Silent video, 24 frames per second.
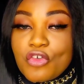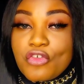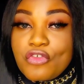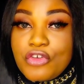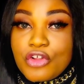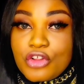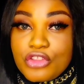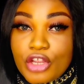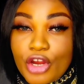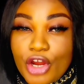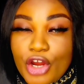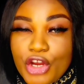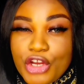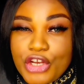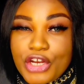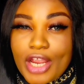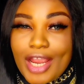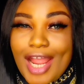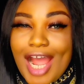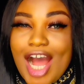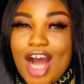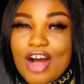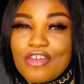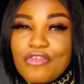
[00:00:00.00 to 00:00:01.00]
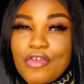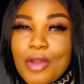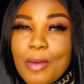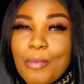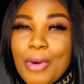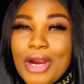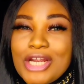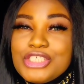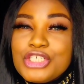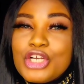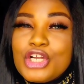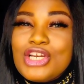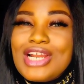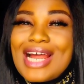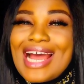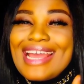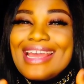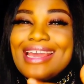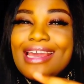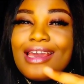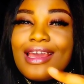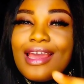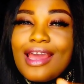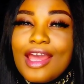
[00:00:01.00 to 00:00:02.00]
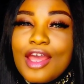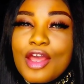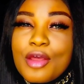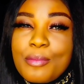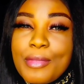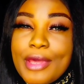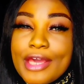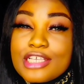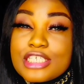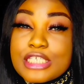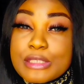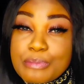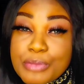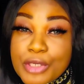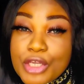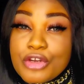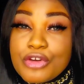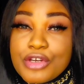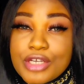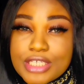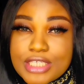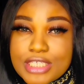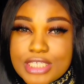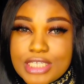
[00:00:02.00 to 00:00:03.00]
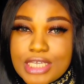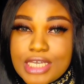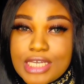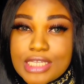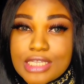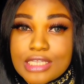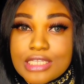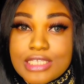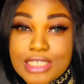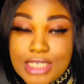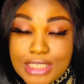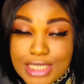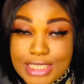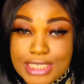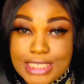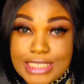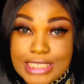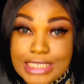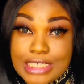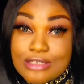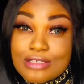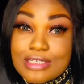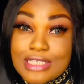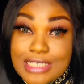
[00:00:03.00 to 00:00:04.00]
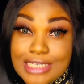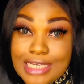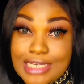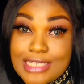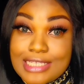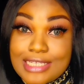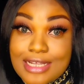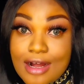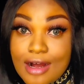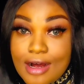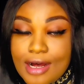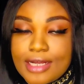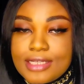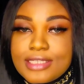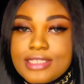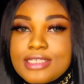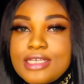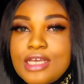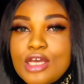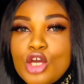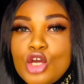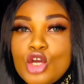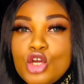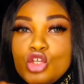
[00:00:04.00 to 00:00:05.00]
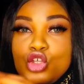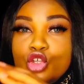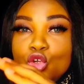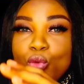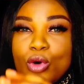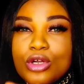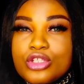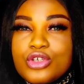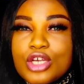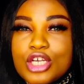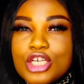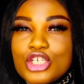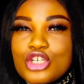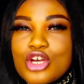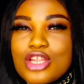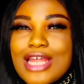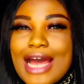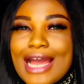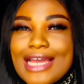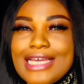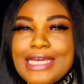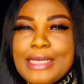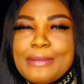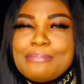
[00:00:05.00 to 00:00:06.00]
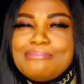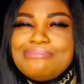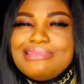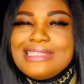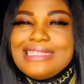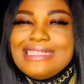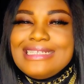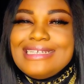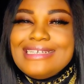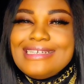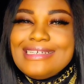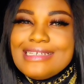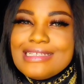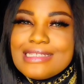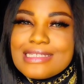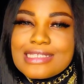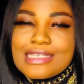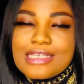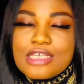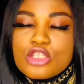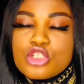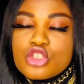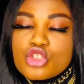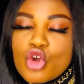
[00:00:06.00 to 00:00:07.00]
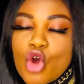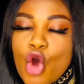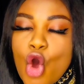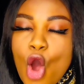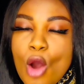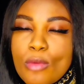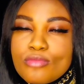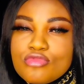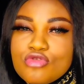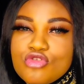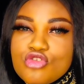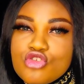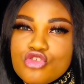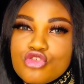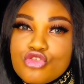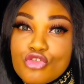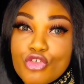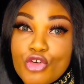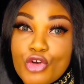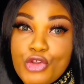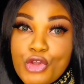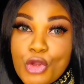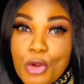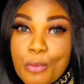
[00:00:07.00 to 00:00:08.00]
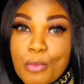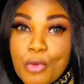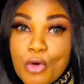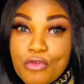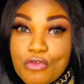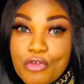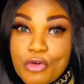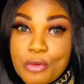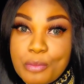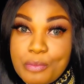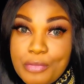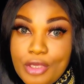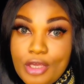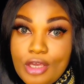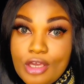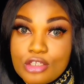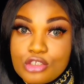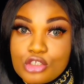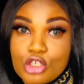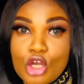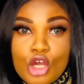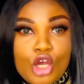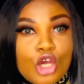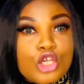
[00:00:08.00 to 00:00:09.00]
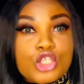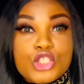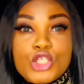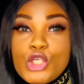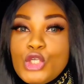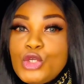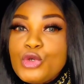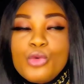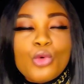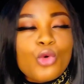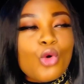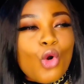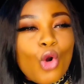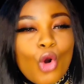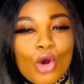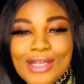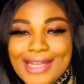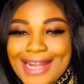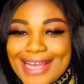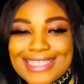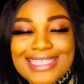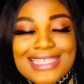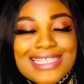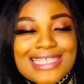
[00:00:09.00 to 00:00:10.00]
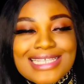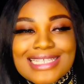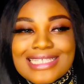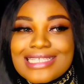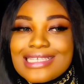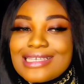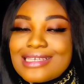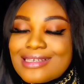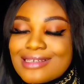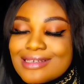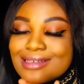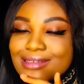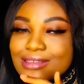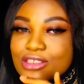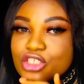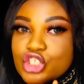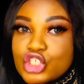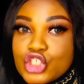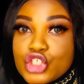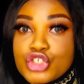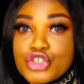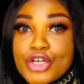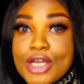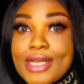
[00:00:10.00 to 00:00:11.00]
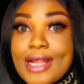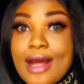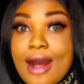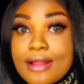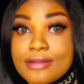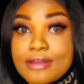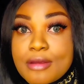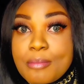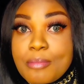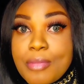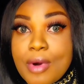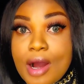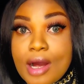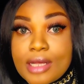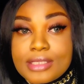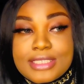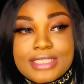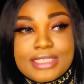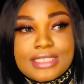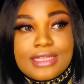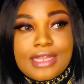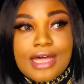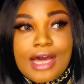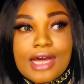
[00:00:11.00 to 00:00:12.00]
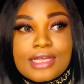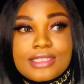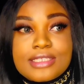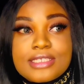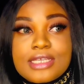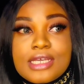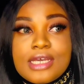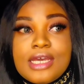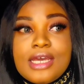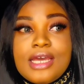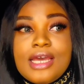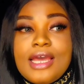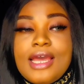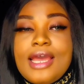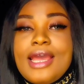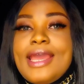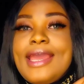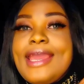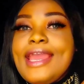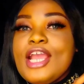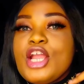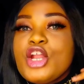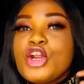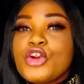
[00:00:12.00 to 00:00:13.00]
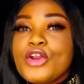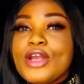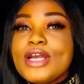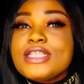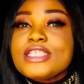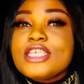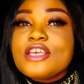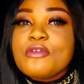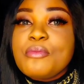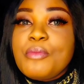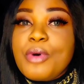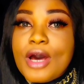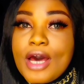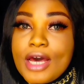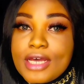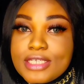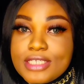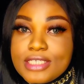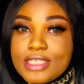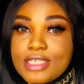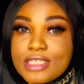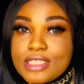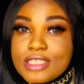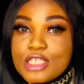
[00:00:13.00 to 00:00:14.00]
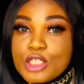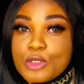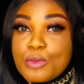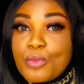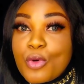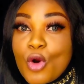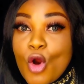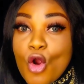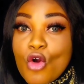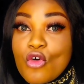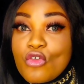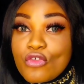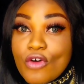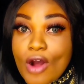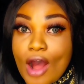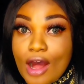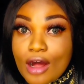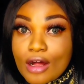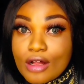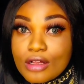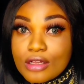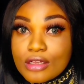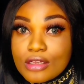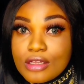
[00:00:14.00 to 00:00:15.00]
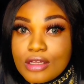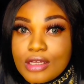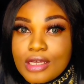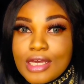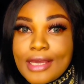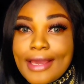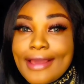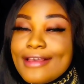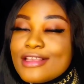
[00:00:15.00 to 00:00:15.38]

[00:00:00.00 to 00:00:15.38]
or field they're in, they have a particular experience in certain skill sets art, you want to ensure that it bleeds, it comes through on your profile page. So you will honestly see straight out the bat that a creative person's profile